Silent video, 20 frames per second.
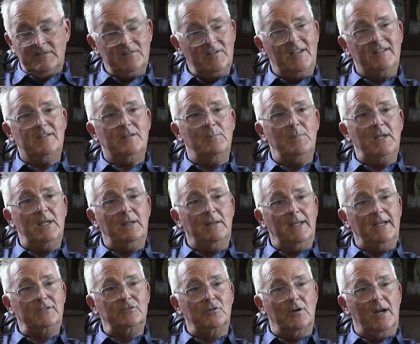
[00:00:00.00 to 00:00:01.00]
sent to me
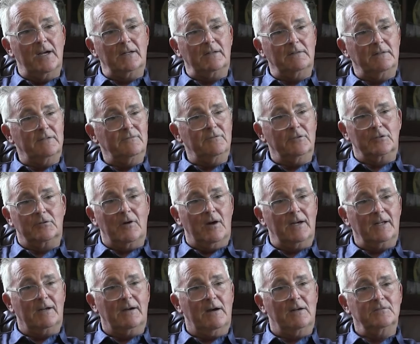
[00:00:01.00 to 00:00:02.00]
electronically for
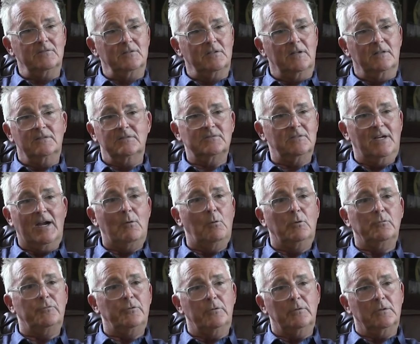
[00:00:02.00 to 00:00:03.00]
credit cards and others, and I
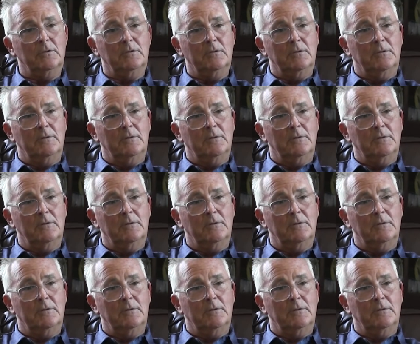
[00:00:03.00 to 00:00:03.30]
won't do it.